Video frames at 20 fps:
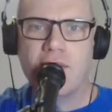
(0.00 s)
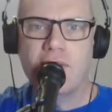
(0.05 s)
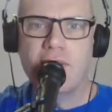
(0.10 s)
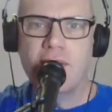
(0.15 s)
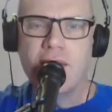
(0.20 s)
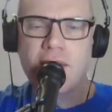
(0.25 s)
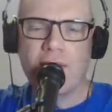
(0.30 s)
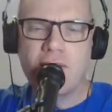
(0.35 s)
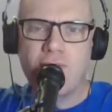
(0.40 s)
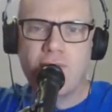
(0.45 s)

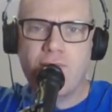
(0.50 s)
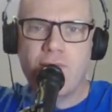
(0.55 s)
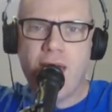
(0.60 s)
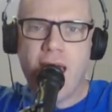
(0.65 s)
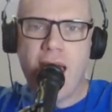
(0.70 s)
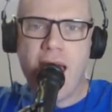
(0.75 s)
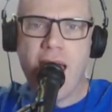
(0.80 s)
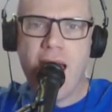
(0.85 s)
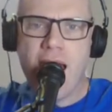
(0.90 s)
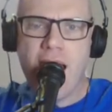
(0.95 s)
They're the
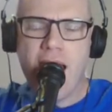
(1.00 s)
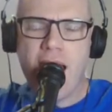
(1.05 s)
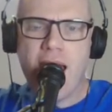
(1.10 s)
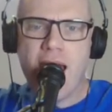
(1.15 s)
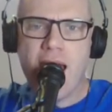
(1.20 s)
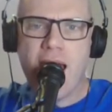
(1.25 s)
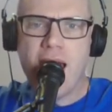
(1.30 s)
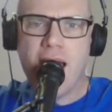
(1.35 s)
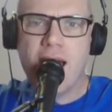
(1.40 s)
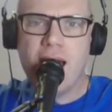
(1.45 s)

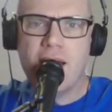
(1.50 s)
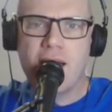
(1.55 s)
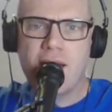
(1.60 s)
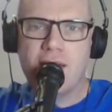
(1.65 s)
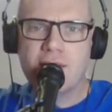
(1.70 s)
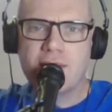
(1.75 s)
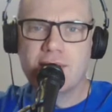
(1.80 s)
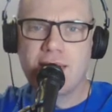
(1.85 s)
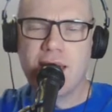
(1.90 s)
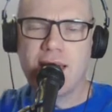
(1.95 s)

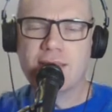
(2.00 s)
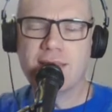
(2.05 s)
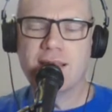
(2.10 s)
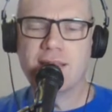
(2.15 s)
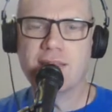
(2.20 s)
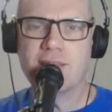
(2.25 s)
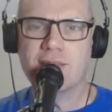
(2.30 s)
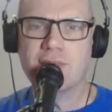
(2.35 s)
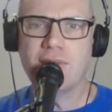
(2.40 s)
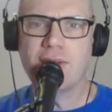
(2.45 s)
vowels. Yes,
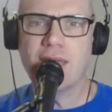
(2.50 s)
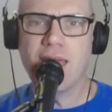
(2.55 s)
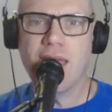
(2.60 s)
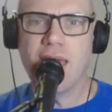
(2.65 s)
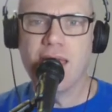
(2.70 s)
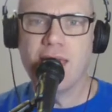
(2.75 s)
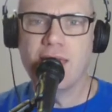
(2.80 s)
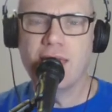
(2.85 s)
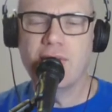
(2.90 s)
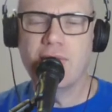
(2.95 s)
let's do it
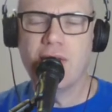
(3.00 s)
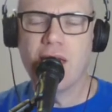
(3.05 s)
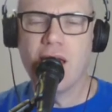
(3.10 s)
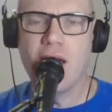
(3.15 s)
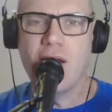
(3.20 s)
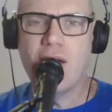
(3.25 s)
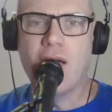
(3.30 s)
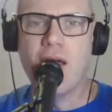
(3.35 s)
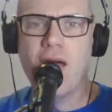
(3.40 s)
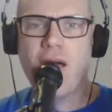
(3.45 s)
again. Here we
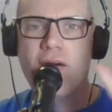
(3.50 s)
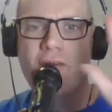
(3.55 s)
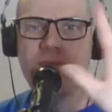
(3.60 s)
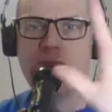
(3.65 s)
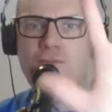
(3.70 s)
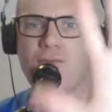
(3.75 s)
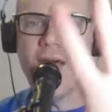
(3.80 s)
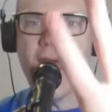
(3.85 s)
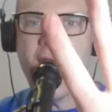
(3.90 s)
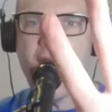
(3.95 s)
go.
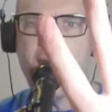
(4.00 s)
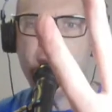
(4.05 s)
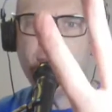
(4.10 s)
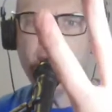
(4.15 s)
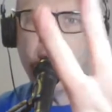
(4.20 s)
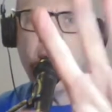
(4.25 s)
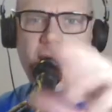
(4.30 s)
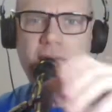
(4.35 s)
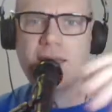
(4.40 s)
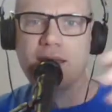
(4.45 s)
Five
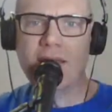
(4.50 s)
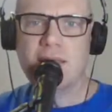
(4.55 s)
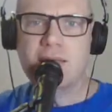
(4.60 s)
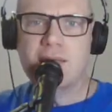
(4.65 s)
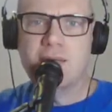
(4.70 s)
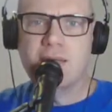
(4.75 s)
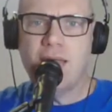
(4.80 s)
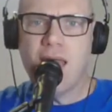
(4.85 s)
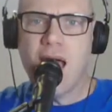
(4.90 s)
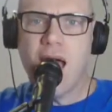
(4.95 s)

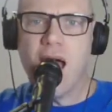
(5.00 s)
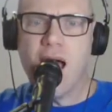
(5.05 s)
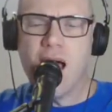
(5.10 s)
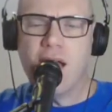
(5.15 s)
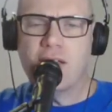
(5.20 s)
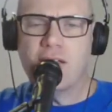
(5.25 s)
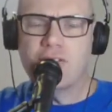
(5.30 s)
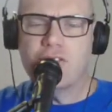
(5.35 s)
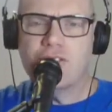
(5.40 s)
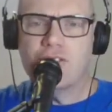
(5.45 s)
letters,
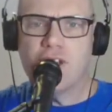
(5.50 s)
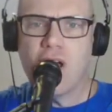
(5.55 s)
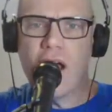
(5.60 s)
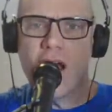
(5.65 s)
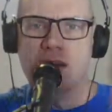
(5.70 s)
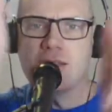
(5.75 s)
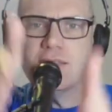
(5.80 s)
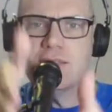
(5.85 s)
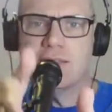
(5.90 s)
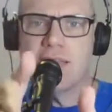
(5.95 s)
long and
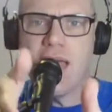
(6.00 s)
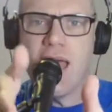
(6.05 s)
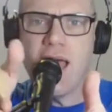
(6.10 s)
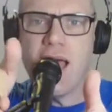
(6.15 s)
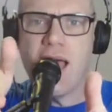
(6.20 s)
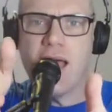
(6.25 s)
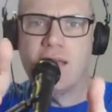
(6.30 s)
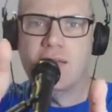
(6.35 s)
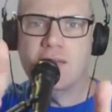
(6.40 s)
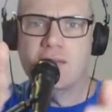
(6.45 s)
short
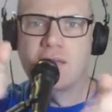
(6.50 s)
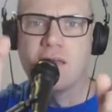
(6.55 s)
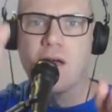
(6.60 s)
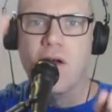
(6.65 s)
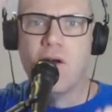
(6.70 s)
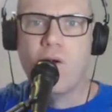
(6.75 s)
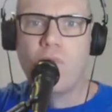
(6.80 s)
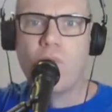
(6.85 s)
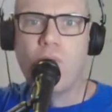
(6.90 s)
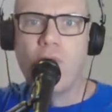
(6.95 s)
sounds.
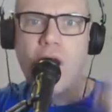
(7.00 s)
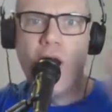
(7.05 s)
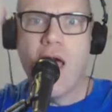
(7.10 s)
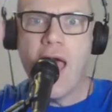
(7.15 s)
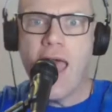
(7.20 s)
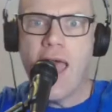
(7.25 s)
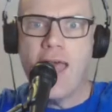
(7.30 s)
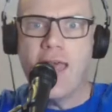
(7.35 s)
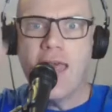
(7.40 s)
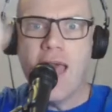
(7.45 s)
Well,
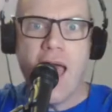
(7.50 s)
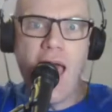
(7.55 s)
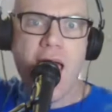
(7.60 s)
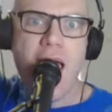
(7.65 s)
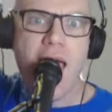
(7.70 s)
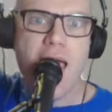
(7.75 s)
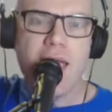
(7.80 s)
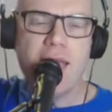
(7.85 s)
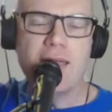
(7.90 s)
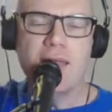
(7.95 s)
hey,
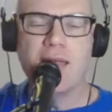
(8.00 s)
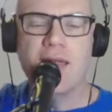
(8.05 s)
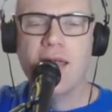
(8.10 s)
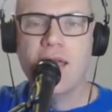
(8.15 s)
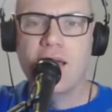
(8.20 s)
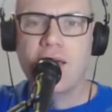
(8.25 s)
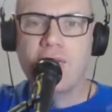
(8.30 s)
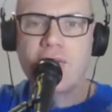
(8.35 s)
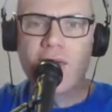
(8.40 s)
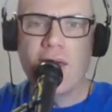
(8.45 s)
hey.
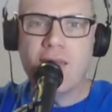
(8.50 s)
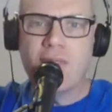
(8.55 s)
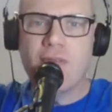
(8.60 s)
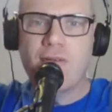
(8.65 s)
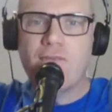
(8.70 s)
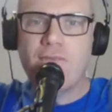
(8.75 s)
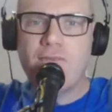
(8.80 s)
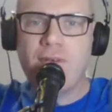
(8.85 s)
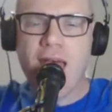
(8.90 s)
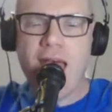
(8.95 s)
They're
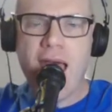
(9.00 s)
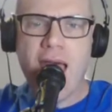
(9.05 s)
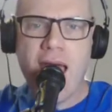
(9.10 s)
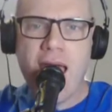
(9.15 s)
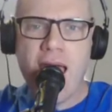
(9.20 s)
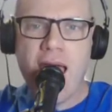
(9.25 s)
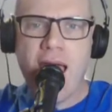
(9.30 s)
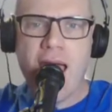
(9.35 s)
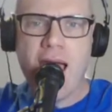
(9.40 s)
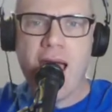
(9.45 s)
the
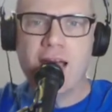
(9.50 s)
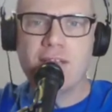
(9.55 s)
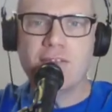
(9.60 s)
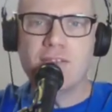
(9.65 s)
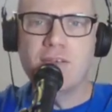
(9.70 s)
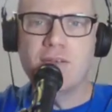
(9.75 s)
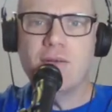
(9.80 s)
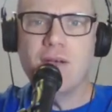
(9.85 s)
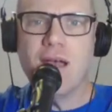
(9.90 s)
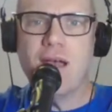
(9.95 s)

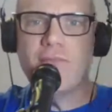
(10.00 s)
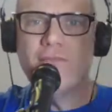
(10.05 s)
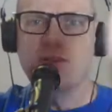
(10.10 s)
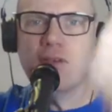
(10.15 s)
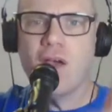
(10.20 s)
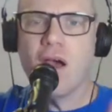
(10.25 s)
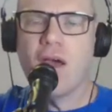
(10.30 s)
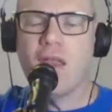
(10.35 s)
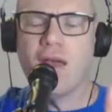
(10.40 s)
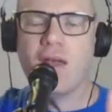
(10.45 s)
vowels. You have
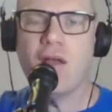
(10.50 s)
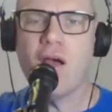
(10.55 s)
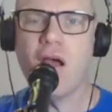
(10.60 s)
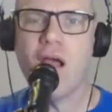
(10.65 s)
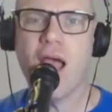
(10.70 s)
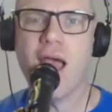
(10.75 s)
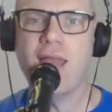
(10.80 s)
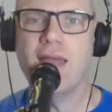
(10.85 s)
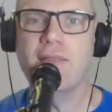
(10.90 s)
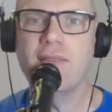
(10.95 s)
got it. All
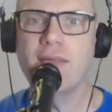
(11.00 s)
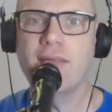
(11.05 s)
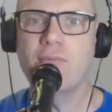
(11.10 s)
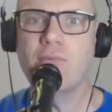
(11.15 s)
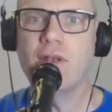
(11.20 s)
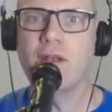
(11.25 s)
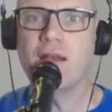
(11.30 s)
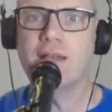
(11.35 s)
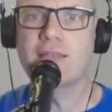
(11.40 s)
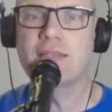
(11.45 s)
right. And then
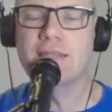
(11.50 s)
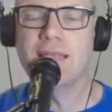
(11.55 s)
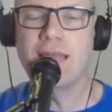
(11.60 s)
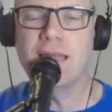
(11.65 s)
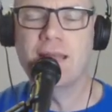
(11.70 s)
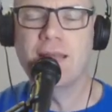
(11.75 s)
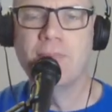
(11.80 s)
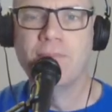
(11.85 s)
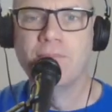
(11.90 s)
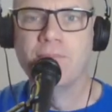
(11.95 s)
when I
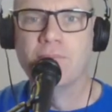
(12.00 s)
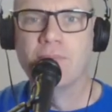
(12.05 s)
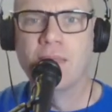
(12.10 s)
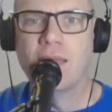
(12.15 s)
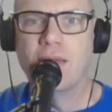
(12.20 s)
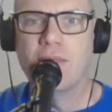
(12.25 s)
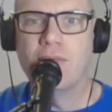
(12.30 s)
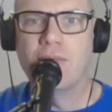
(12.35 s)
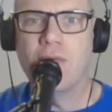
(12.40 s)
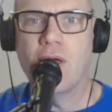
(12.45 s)
sing
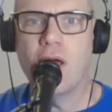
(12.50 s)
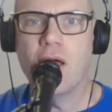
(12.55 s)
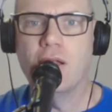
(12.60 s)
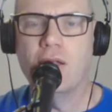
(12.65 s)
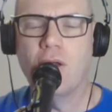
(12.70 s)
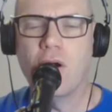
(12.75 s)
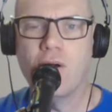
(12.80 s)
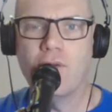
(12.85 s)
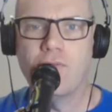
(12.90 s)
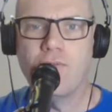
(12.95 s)
the
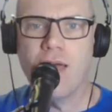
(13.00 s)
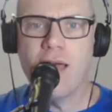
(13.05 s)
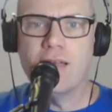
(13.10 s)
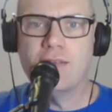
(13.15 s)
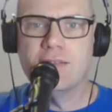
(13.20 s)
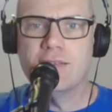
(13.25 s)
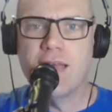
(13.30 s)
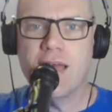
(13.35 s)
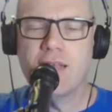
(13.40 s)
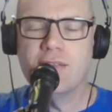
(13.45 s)
long vowel
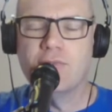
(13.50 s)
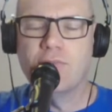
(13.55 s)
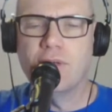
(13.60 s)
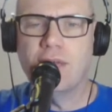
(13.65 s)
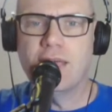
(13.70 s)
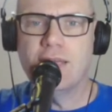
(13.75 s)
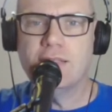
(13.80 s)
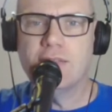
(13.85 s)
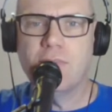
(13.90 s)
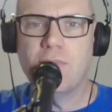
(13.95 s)
sounds, we
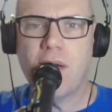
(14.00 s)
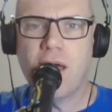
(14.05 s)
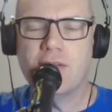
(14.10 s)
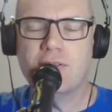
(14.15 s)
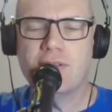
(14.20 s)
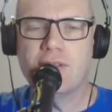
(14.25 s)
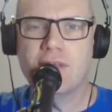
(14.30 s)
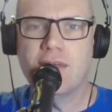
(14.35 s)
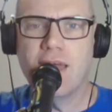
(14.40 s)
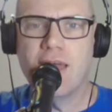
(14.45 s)
need to
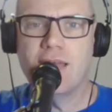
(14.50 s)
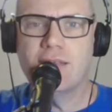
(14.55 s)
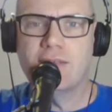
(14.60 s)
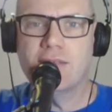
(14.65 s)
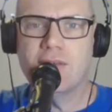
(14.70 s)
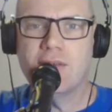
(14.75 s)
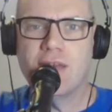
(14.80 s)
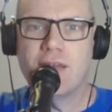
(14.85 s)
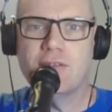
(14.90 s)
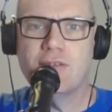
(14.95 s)
punch the air.
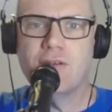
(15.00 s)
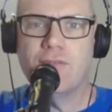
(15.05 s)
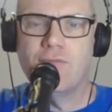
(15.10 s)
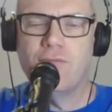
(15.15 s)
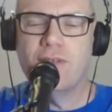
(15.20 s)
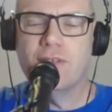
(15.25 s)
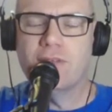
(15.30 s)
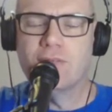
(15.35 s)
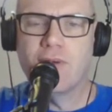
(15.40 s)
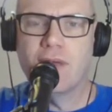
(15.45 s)
So get your
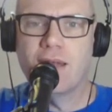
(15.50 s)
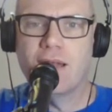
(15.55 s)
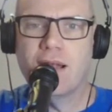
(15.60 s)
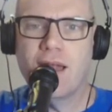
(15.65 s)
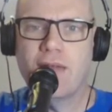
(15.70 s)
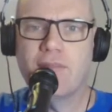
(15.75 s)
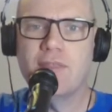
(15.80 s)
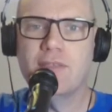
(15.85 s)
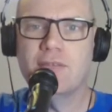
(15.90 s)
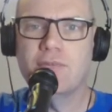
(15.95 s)
fist ready
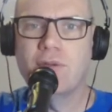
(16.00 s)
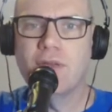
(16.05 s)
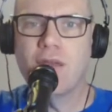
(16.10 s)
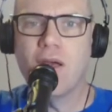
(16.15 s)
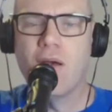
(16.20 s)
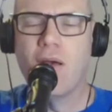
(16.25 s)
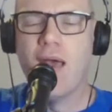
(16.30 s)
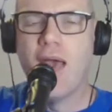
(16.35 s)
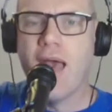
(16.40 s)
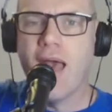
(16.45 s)
like this. We
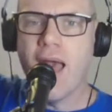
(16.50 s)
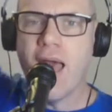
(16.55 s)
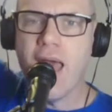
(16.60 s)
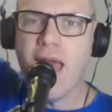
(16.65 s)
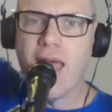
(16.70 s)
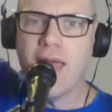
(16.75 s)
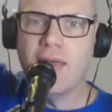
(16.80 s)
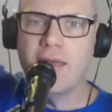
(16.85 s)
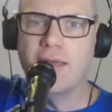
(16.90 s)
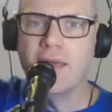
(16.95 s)
go
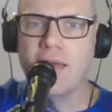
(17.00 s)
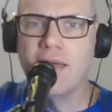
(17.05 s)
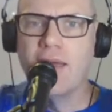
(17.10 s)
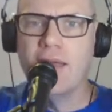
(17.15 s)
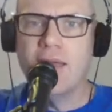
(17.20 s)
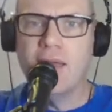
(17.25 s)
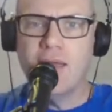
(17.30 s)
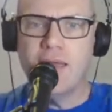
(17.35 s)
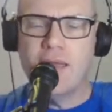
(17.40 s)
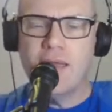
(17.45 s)
A,
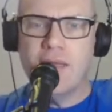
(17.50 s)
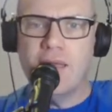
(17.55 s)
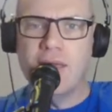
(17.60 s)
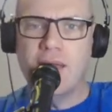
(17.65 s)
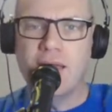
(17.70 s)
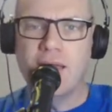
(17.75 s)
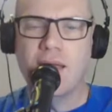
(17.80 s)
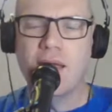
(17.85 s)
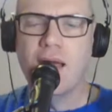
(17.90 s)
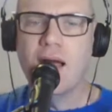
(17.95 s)

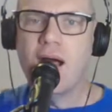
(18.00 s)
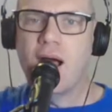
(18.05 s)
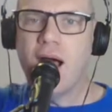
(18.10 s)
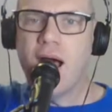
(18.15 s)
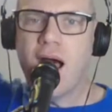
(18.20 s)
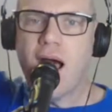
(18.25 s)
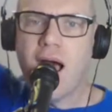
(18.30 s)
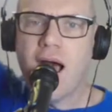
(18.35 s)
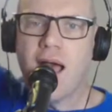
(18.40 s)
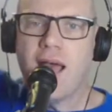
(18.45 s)
E,
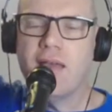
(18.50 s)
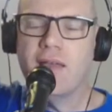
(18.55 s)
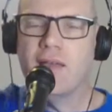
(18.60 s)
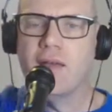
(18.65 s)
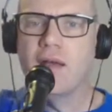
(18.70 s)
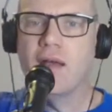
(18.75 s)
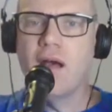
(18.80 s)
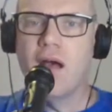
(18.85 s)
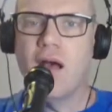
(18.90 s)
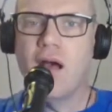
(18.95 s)
I,
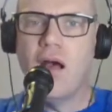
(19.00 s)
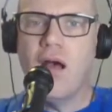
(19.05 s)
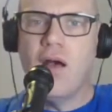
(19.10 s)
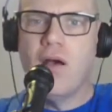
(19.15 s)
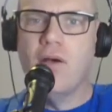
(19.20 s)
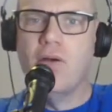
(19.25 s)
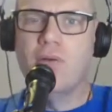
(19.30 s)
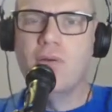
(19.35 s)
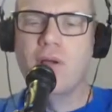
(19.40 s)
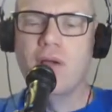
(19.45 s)

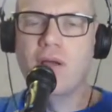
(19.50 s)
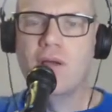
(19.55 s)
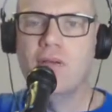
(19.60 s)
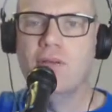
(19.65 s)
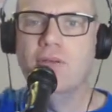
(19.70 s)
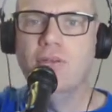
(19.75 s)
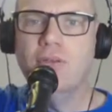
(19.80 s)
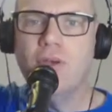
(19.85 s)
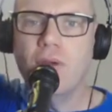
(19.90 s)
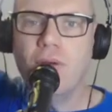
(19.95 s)
O,
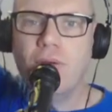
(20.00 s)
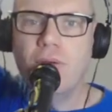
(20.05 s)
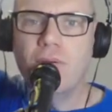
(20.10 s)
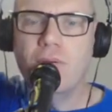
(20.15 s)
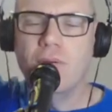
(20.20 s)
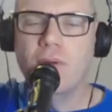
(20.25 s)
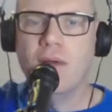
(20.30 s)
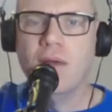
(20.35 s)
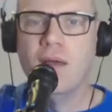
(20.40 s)
U.